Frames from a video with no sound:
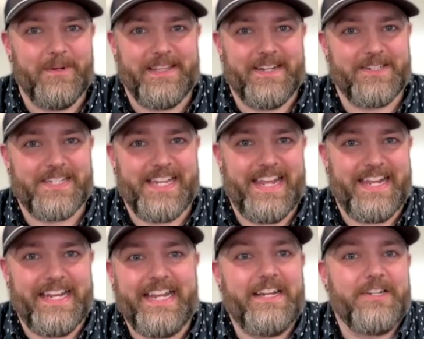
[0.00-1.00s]
what they're
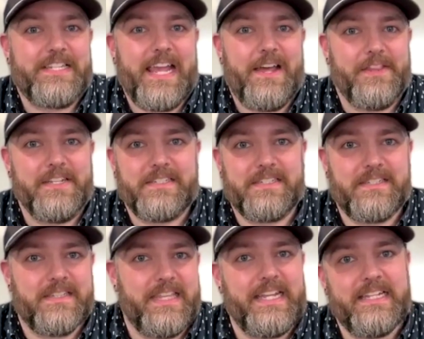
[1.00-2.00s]
saying and here's how this
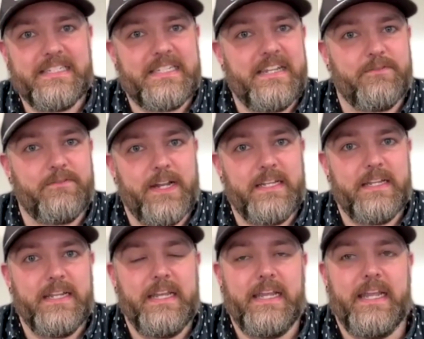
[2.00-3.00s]
thing is different.
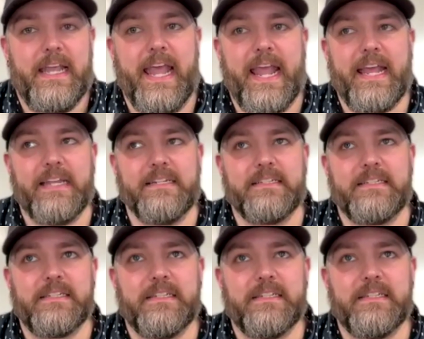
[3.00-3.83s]
And